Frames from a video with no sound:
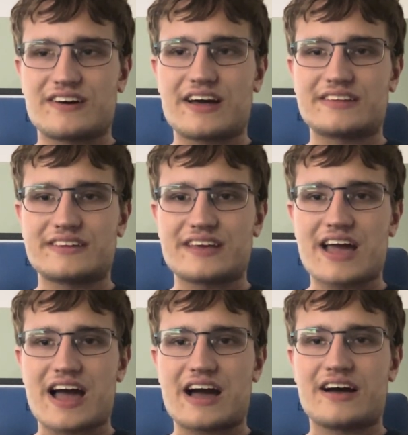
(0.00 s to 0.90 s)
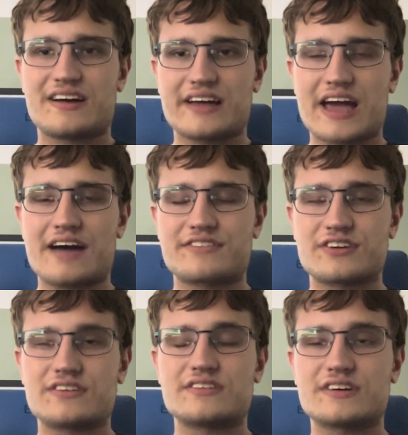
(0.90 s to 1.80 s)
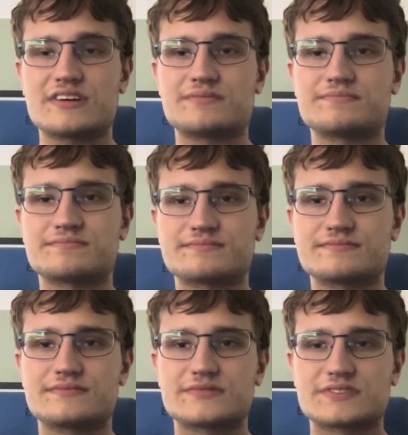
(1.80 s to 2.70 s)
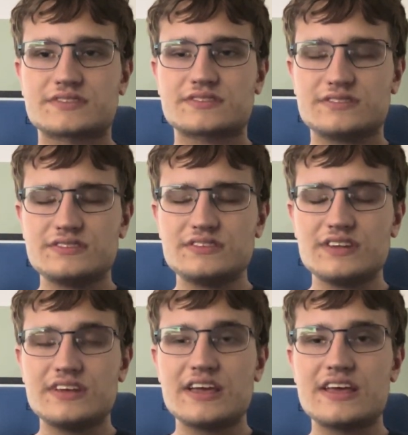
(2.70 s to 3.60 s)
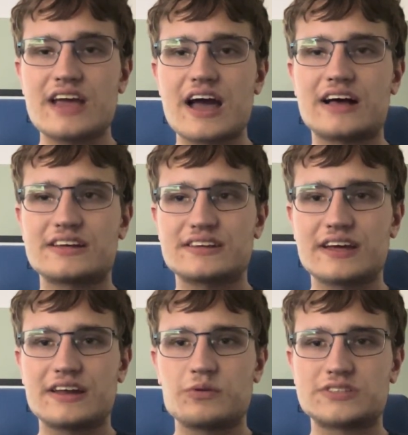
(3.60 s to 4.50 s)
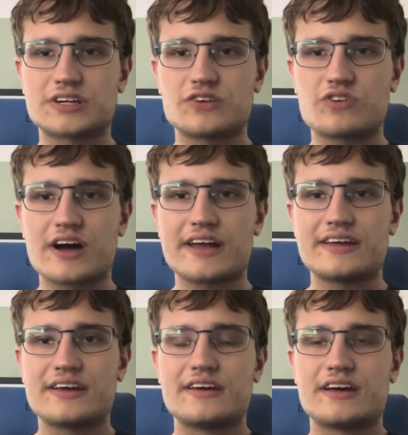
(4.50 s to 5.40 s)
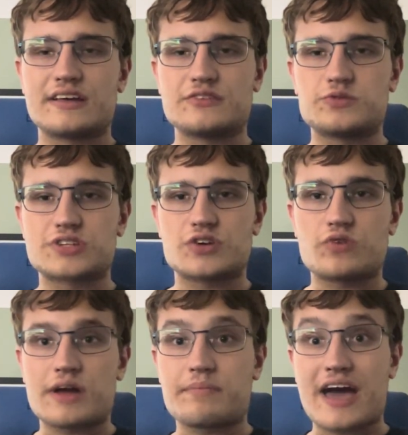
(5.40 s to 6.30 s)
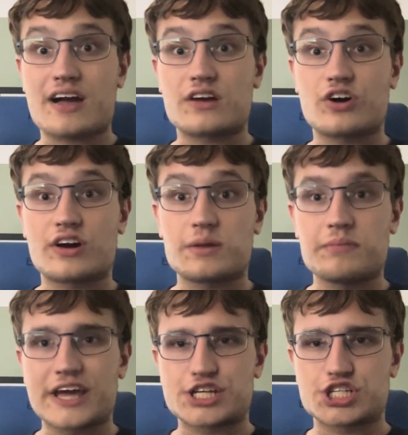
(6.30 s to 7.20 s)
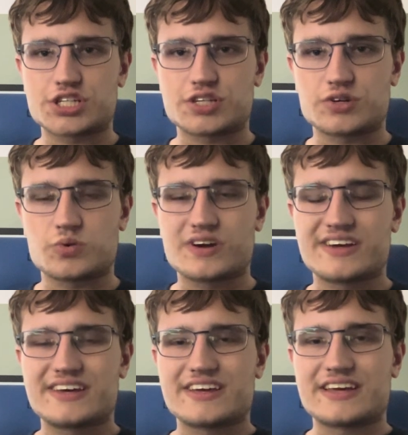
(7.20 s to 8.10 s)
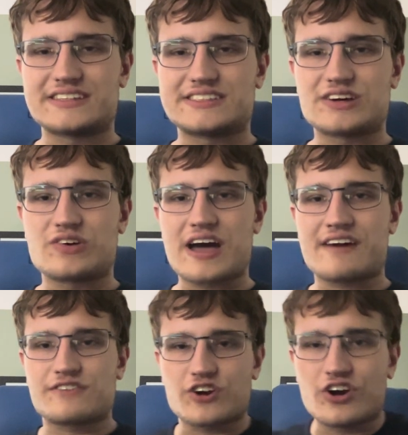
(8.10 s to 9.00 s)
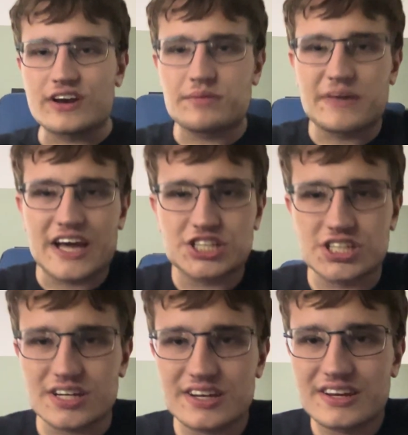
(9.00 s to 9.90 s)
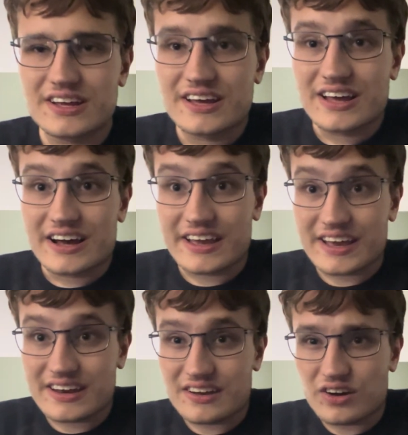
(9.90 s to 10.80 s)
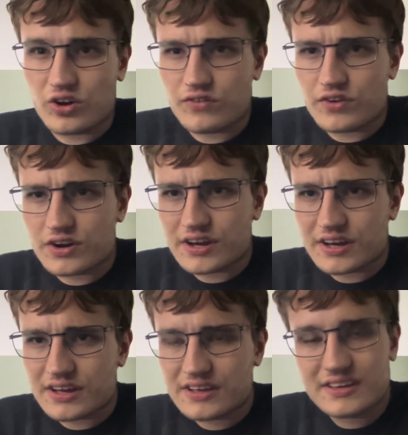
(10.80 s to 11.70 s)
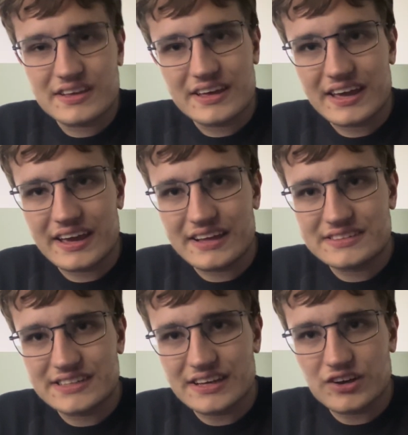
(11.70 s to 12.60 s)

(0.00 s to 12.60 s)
yeah. After yeah, and it was a good ride. It was a good ride back on Haunted Mansion too. And so after Haunted Mansion, I headed over to Antique